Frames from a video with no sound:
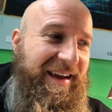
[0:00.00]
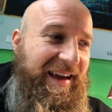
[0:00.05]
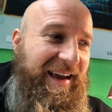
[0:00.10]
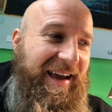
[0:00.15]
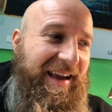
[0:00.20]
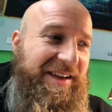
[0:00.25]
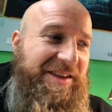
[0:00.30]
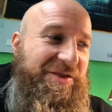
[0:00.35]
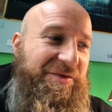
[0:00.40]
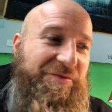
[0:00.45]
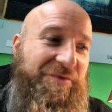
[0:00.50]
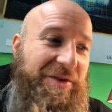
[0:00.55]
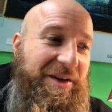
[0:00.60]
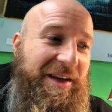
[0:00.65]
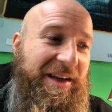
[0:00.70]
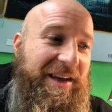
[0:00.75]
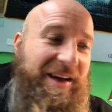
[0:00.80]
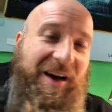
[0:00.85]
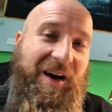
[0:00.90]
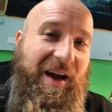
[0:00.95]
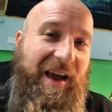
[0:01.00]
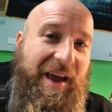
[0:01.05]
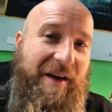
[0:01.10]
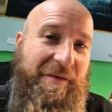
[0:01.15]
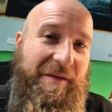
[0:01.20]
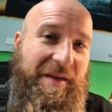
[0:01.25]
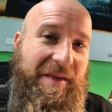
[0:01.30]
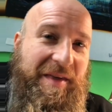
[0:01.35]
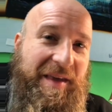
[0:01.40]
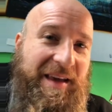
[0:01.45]
It's really
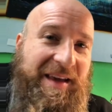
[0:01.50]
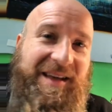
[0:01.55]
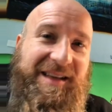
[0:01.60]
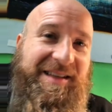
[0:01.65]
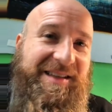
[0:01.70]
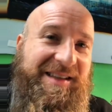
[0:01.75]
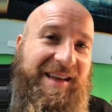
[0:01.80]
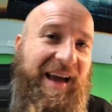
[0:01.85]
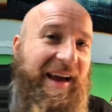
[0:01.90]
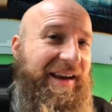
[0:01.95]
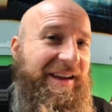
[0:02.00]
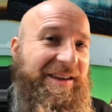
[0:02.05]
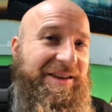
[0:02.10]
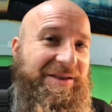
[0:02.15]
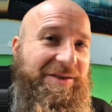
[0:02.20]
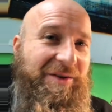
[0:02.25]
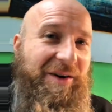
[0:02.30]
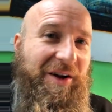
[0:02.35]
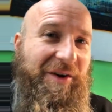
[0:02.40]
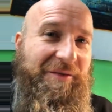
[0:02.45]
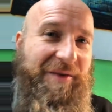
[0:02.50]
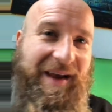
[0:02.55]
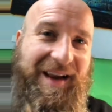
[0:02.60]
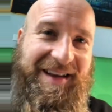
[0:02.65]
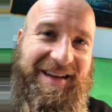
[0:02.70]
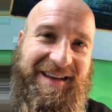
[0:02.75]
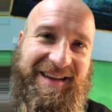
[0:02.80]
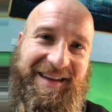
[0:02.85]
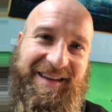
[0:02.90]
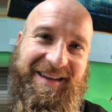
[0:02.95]
everything inside of you
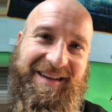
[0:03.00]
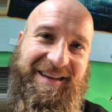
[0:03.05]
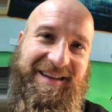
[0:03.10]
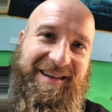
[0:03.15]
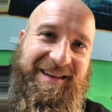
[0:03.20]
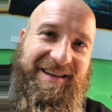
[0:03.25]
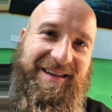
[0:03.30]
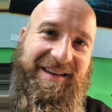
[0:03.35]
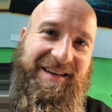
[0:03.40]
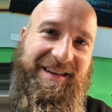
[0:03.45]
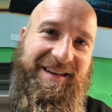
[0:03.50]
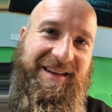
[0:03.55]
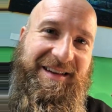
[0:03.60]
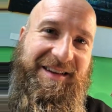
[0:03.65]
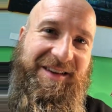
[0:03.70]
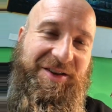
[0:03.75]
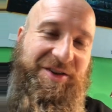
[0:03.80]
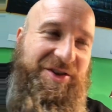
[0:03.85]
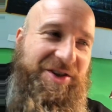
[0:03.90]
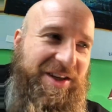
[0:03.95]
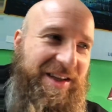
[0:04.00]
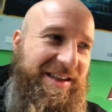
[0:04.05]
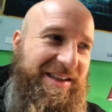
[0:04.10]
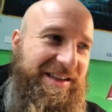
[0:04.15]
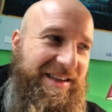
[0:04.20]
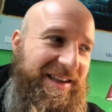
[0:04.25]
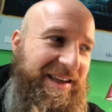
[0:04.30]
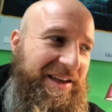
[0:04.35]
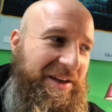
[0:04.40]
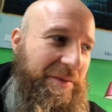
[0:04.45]
already. You just
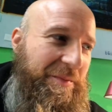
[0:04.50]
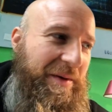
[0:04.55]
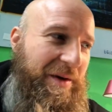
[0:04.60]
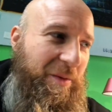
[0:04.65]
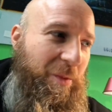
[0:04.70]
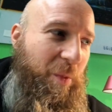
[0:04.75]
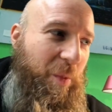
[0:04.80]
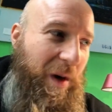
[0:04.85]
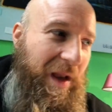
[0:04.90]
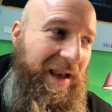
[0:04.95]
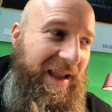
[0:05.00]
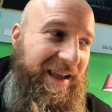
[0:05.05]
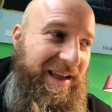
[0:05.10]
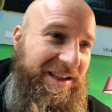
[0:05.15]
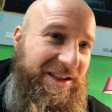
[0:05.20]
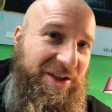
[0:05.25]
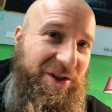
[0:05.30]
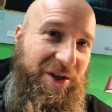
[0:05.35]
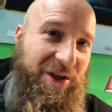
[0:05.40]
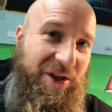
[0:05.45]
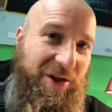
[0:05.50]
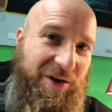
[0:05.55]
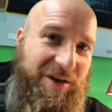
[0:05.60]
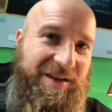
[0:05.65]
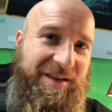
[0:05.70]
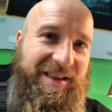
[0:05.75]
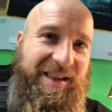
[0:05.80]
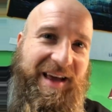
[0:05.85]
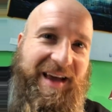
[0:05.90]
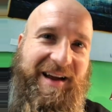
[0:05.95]
need to be willing to
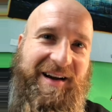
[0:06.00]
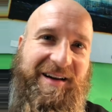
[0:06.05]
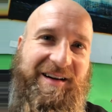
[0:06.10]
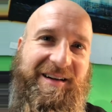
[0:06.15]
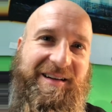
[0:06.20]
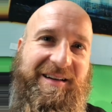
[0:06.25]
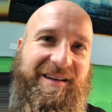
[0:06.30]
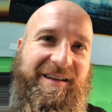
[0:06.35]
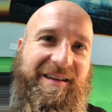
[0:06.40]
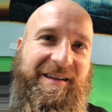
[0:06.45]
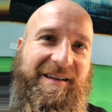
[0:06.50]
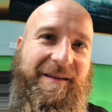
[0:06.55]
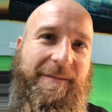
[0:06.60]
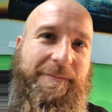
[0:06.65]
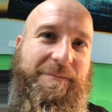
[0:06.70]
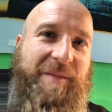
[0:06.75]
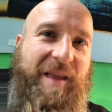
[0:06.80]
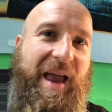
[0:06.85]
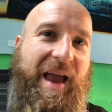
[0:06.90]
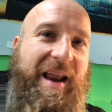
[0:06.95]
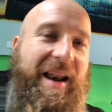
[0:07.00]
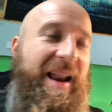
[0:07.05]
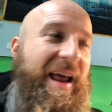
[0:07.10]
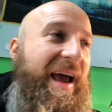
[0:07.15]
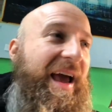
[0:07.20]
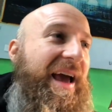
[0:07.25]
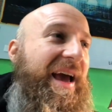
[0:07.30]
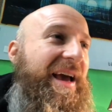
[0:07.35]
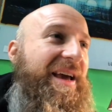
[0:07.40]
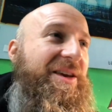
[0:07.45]
look there. And
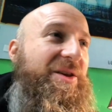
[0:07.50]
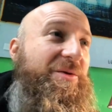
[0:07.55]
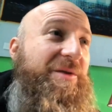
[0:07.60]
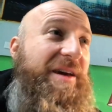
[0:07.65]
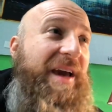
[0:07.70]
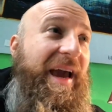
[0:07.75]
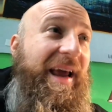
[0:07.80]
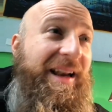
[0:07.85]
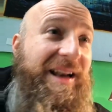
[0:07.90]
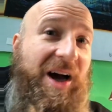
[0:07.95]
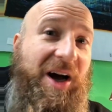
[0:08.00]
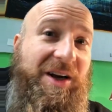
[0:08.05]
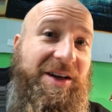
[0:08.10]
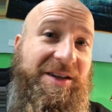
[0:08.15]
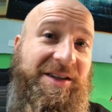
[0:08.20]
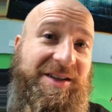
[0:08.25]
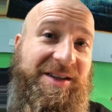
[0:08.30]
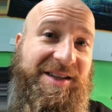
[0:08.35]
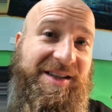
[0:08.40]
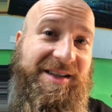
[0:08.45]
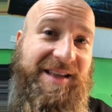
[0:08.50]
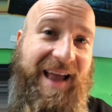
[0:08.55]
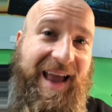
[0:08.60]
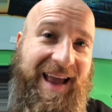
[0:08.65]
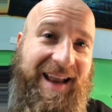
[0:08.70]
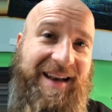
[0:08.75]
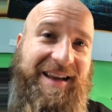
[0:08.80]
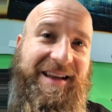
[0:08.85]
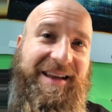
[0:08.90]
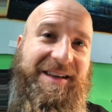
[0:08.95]
you can't
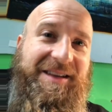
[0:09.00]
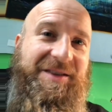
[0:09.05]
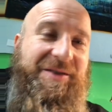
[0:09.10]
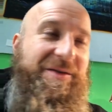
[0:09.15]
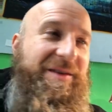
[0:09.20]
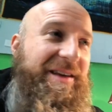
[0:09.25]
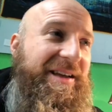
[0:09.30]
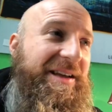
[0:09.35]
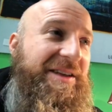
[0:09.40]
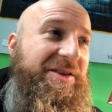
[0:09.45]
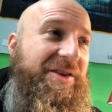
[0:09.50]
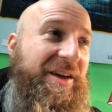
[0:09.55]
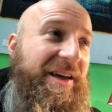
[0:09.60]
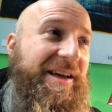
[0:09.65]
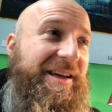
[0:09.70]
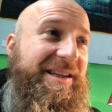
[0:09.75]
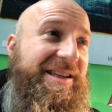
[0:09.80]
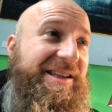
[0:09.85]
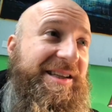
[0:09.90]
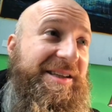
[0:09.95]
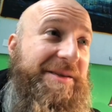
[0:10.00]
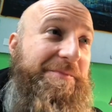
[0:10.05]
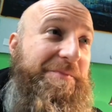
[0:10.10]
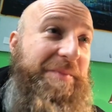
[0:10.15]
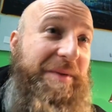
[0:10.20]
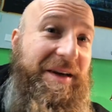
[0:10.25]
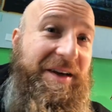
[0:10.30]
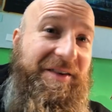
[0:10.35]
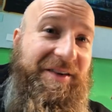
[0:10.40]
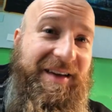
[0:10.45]
understand it. You need to
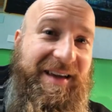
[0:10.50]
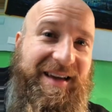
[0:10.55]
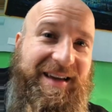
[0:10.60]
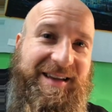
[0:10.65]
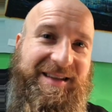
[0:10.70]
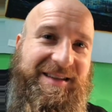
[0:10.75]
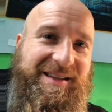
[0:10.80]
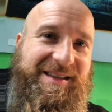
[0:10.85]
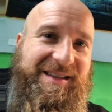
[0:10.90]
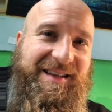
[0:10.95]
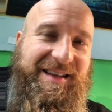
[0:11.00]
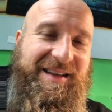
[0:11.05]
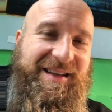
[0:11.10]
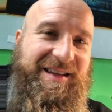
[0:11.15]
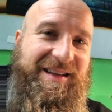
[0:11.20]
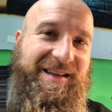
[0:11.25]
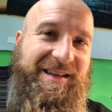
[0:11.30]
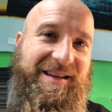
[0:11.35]
experience it.